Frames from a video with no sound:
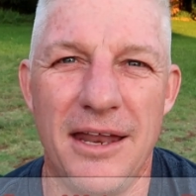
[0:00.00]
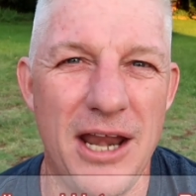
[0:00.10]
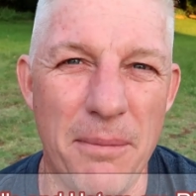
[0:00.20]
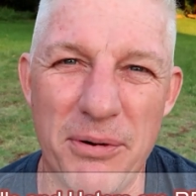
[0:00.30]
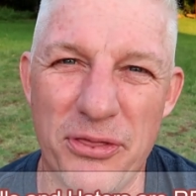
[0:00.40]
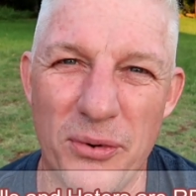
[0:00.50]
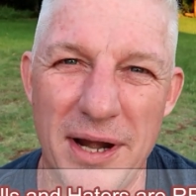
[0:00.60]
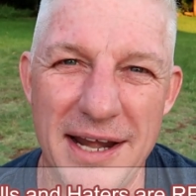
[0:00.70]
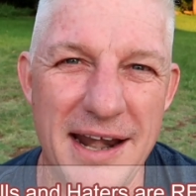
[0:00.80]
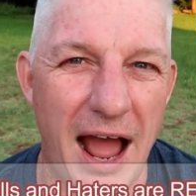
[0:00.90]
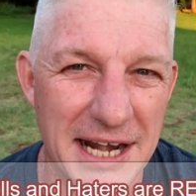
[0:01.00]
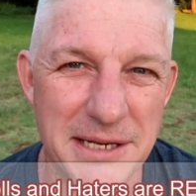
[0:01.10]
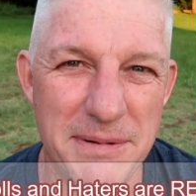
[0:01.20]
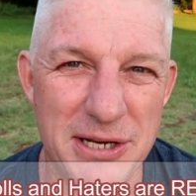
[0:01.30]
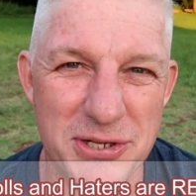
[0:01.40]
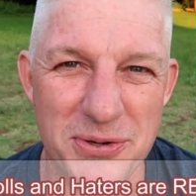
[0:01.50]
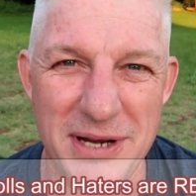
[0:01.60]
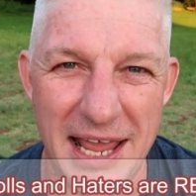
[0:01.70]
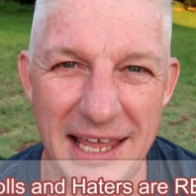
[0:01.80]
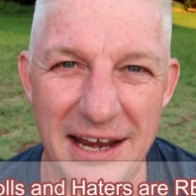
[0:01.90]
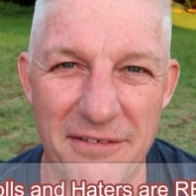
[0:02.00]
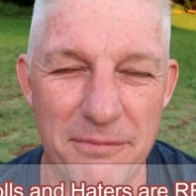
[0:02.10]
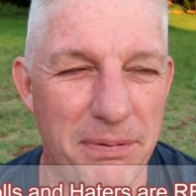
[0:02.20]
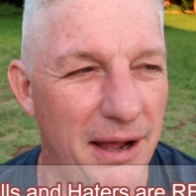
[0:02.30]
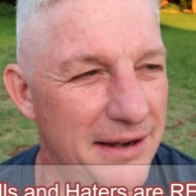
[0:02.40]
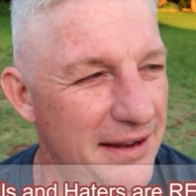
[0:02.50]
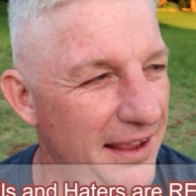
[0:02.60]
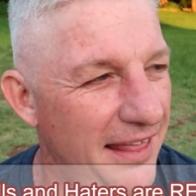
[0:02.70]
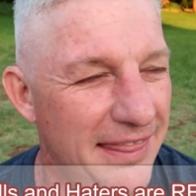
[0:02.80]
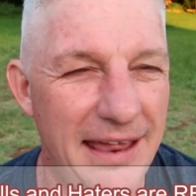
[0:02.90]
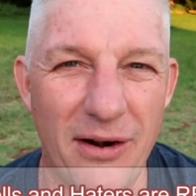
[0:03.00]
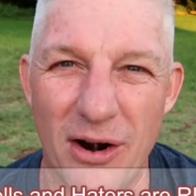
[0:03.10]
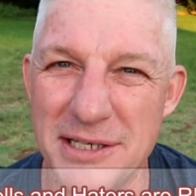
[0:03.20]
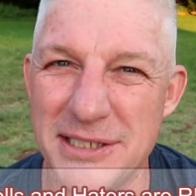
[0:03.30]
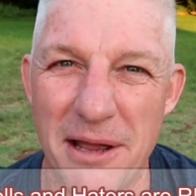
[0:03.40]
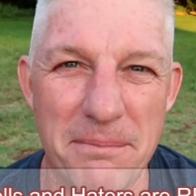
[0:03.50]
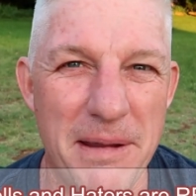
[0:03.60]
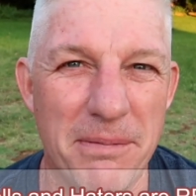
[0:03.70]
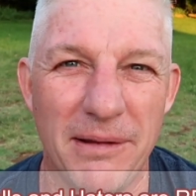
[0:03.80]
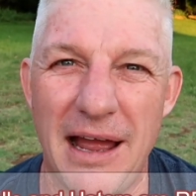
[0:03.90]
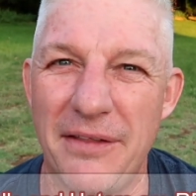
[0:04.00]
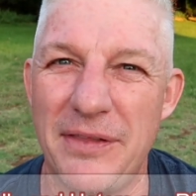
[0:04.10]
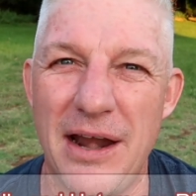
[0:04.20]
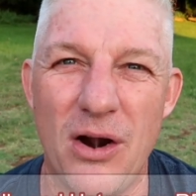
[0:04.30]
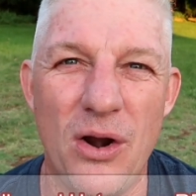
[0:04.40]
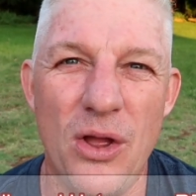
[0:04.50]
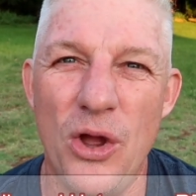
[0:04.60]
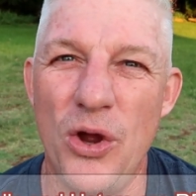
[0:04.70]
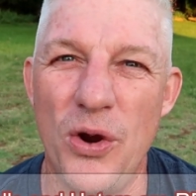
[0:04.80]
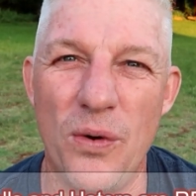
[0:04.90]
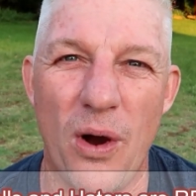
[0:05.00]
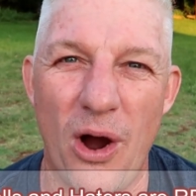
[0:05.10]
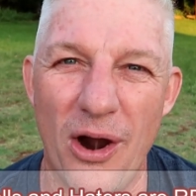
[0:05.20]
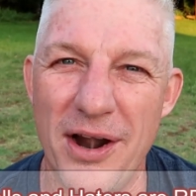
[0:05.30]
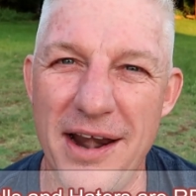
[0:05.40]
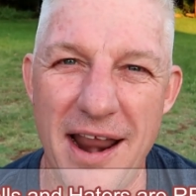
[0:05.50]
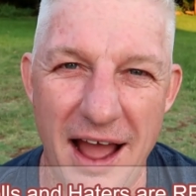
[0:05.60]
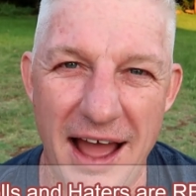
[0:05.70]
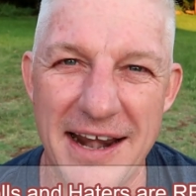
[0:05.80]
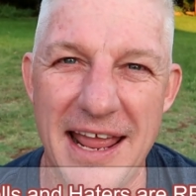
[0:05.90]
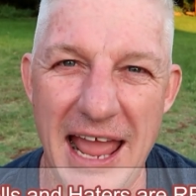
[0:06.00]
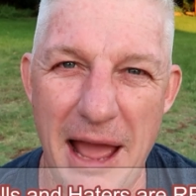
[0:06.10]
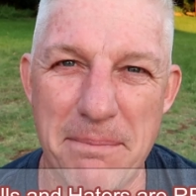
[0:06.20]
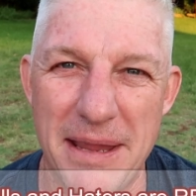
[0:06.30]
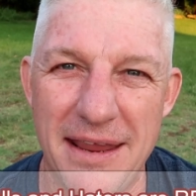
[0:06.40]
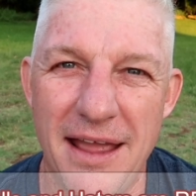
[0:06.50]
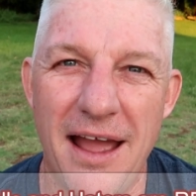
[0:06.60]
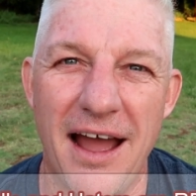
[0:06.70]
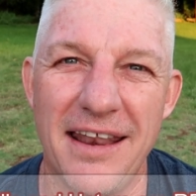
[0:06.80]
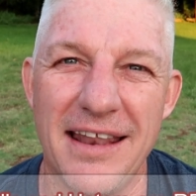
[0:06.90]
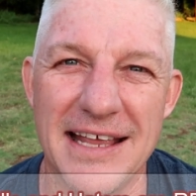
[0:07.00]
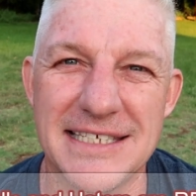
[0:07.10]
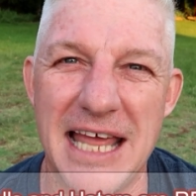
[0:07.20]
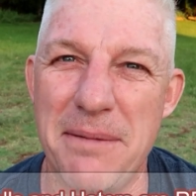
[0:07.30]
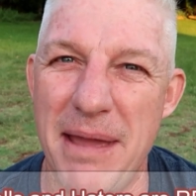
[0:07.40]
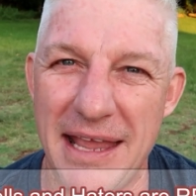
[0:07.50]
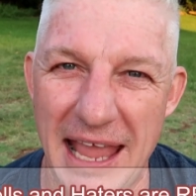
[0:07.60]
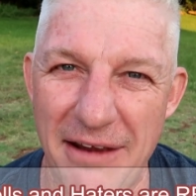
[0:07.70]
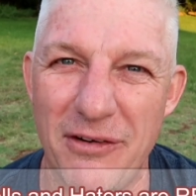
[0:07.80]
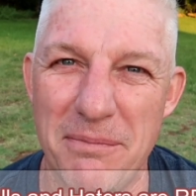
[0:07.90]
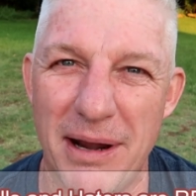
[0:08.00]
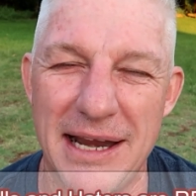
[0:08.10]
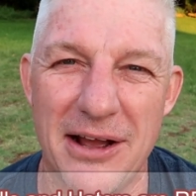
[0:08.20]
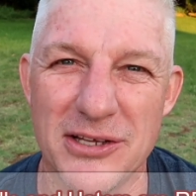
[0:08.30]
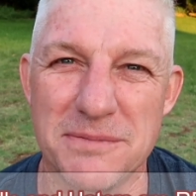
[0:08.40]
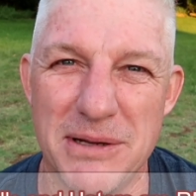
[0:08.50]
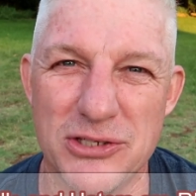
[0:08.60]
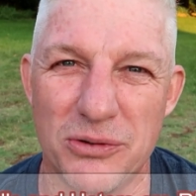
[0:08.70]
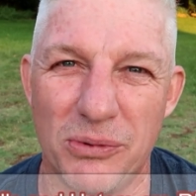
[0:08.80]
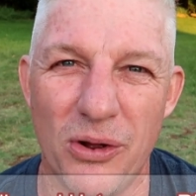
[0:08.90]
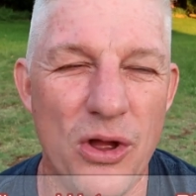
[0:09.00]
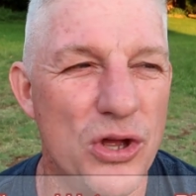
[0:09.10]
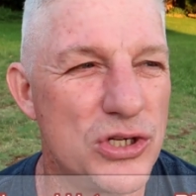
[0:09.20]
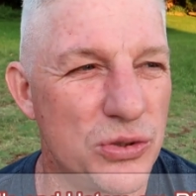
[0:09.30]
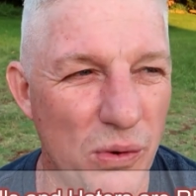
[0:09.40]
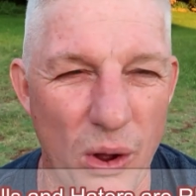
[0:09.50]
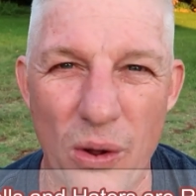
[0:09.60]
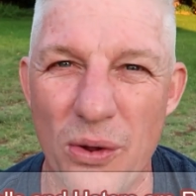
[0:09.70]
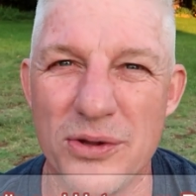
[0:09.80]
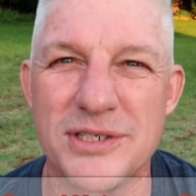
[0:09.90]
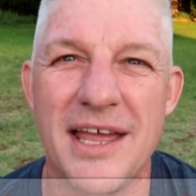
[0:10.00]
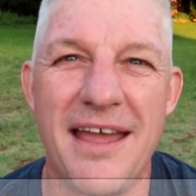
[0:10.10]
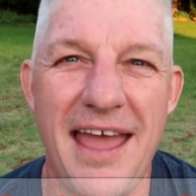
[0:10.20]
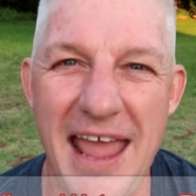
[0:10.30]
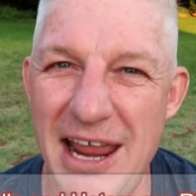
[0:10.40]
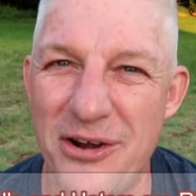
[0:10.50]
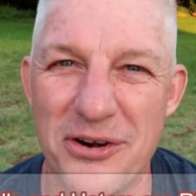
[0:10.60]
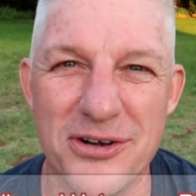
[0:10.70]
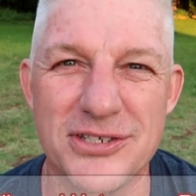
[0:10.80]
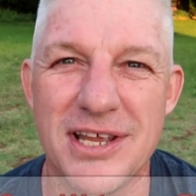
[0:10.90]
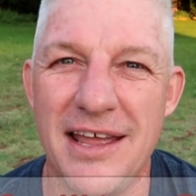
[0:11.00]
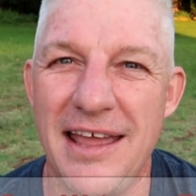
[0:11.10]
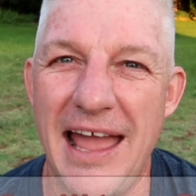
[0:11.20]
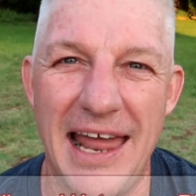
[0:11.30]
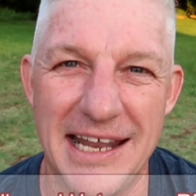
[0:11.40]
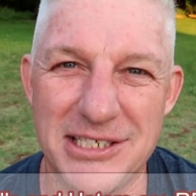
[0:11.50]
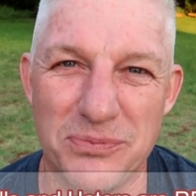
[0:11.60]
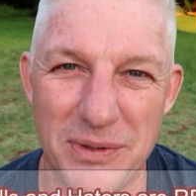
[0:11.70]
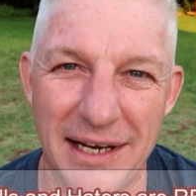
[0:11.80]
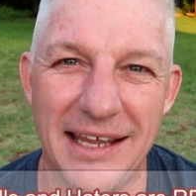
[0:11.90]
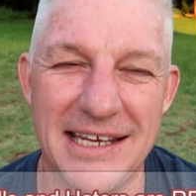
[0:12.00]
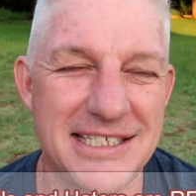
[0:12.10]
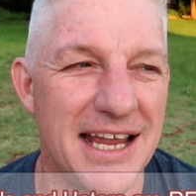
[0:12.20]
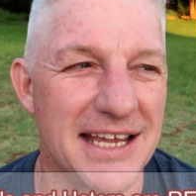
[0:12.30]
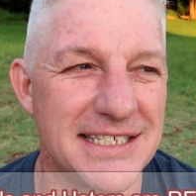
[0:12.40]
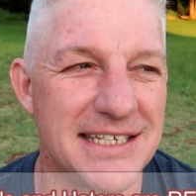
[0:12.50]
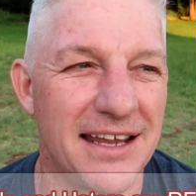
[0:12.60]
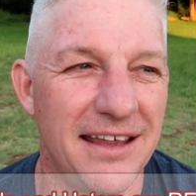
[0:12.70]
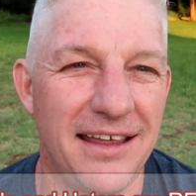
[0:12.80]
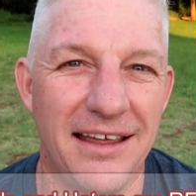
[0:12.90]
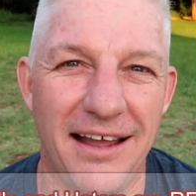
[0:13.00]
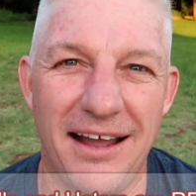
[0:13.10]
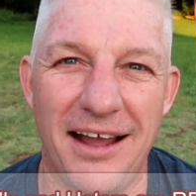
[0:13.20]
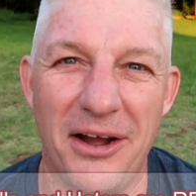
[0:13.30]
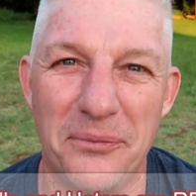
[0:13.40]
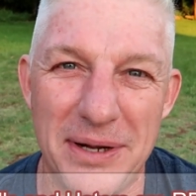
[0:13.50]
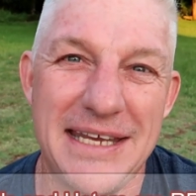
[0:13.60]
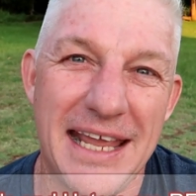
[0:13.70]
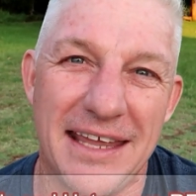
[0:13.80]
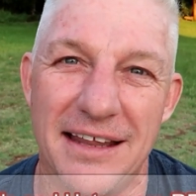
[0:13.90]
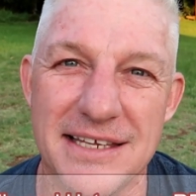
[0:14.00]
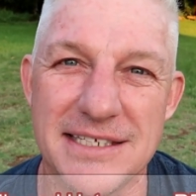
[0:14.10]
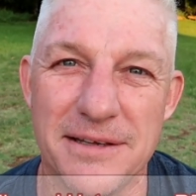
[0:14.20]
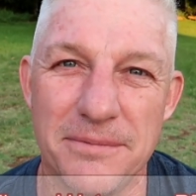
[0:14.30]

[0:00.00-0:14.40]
Number three, not to be too negative, but there are some people out there who are not happy unless they make everybody else miserable. Trolls, haters, and it's really just uh, ridiculous.